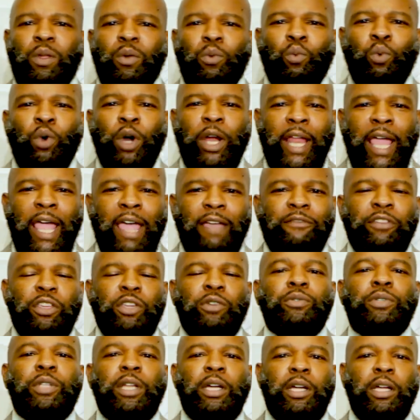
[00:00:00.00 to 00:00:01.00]
What have
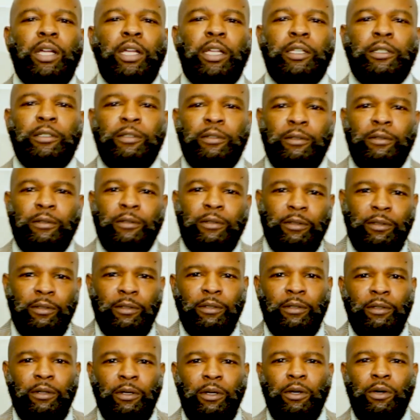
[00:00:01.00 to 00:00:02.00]
you done
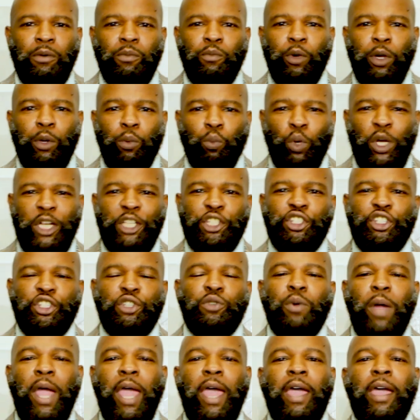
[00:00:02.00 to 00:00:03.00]
with what
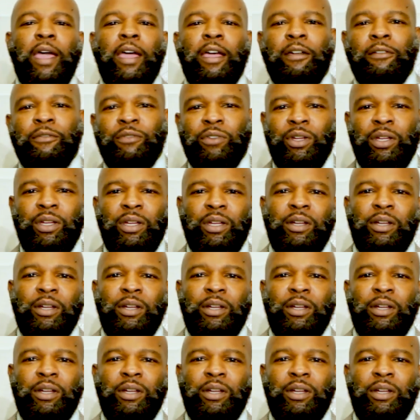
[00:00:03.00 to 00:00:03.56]
you have